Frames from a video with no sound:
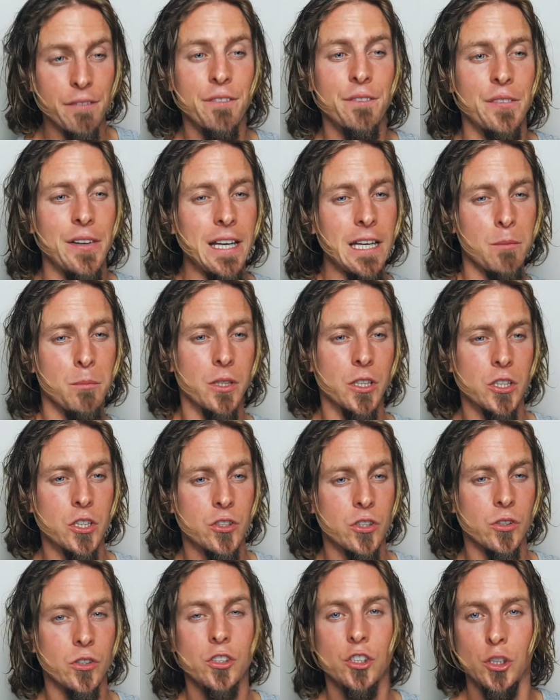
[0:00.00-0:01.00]
famous
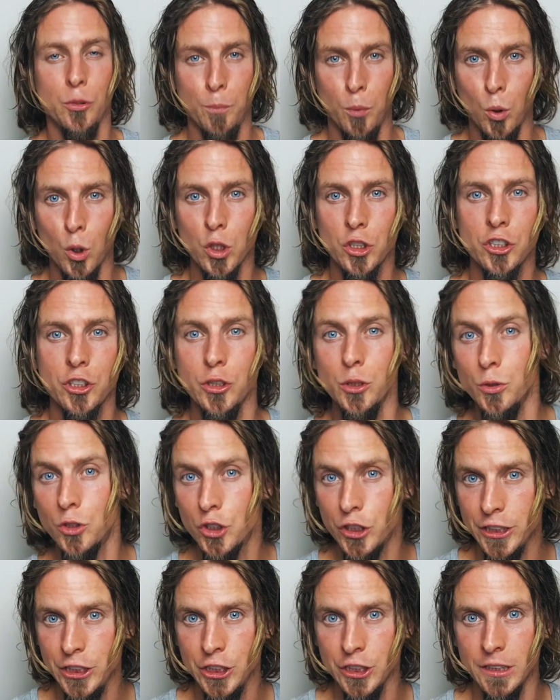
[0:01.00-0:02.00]
sports
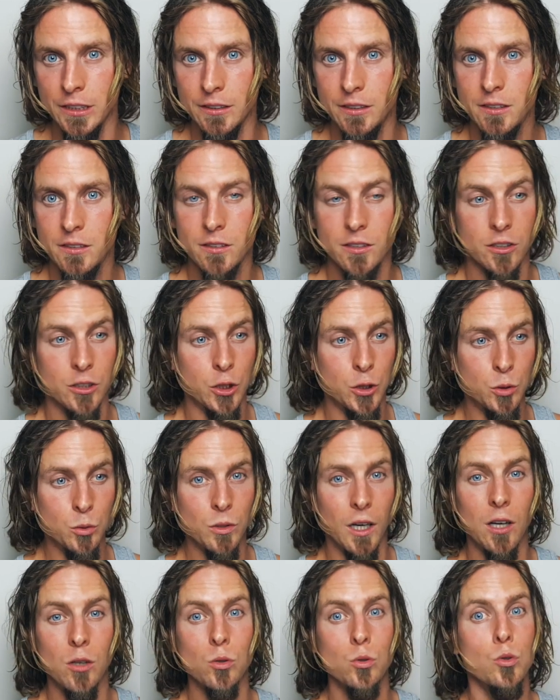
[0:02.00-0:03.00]
nutritionists who
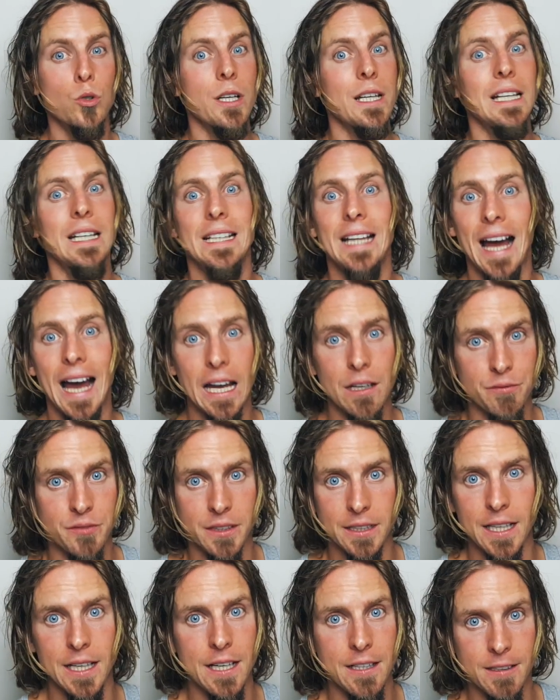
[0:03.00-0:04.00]
are really
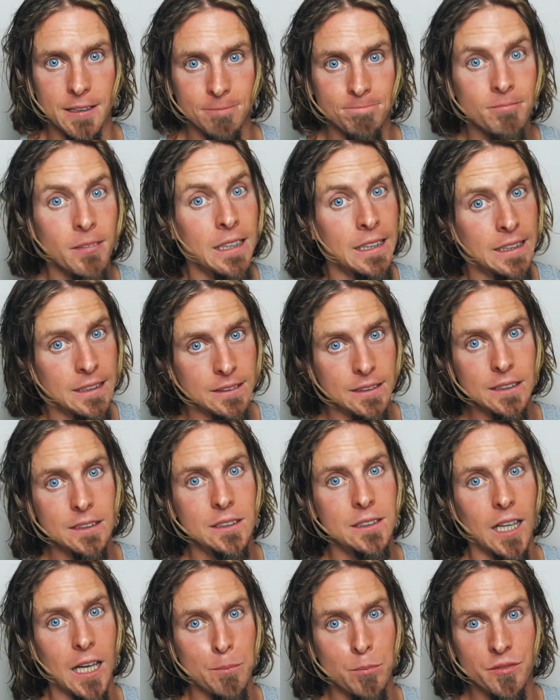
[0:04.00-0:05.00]
advocating this
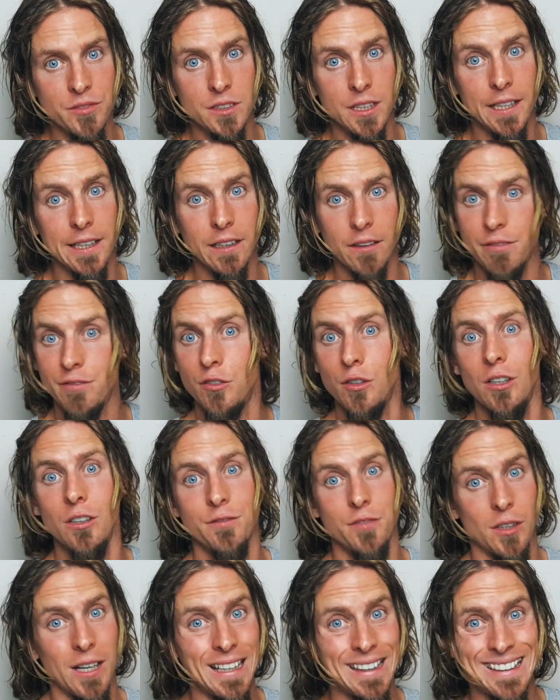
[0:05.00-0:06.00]
type of diet
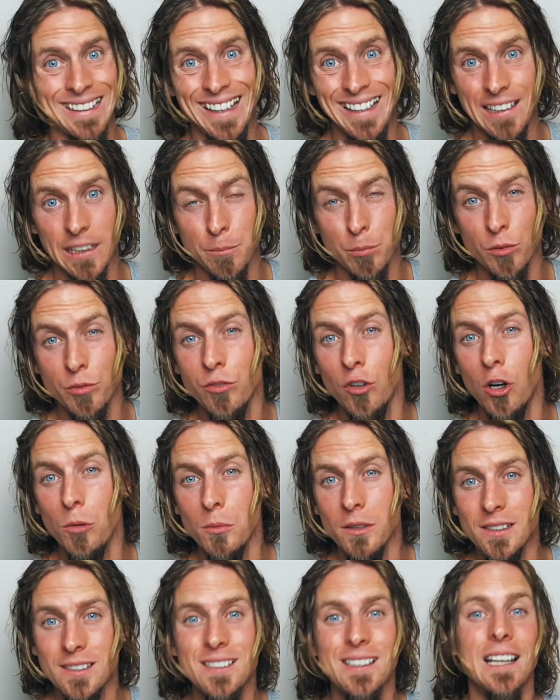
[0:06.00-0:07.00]
for athletic
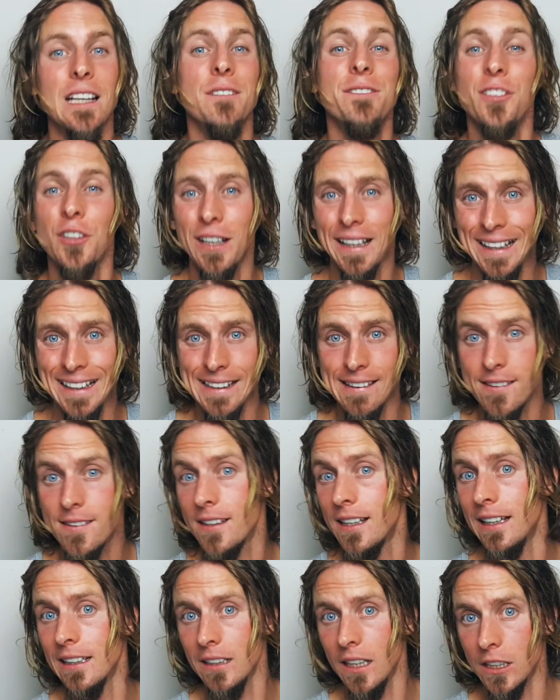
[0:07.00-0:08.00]
performance and for health
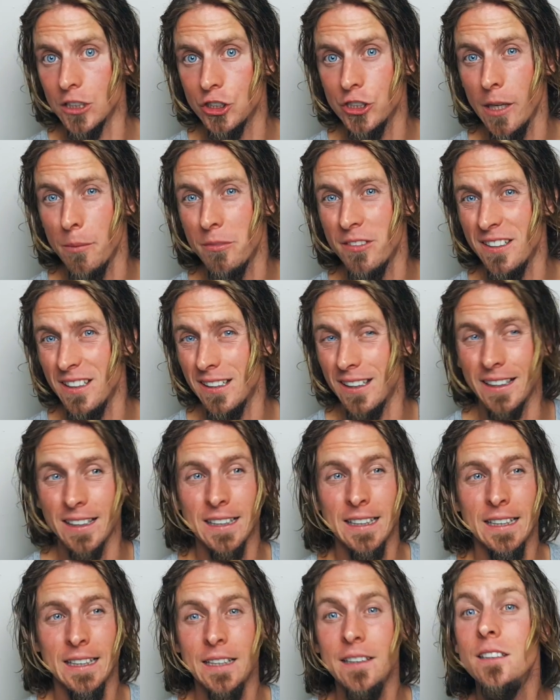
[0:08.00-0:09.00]
and longevity, like
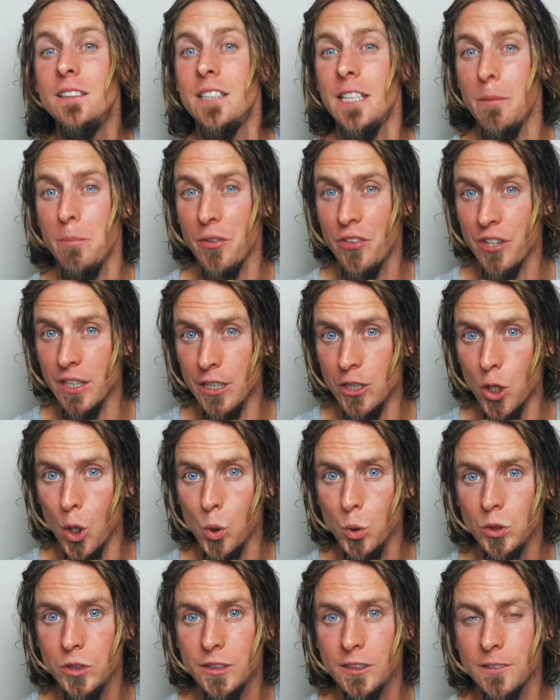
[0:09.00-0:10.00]
Timothy
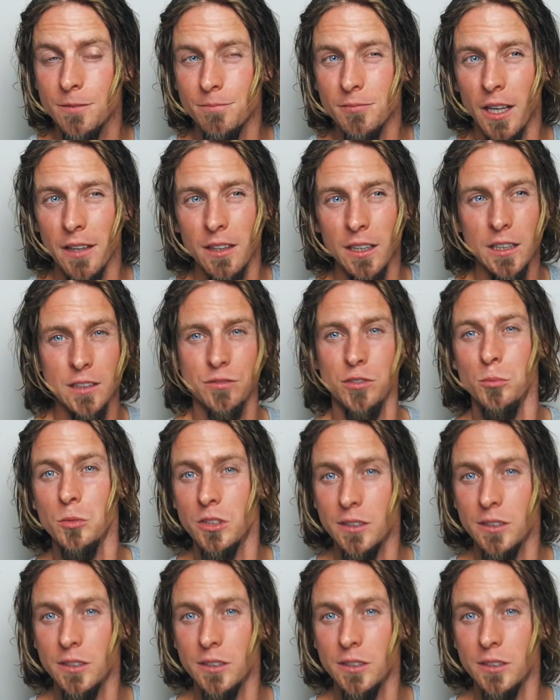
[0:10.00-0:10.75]
Noakes. I think he's from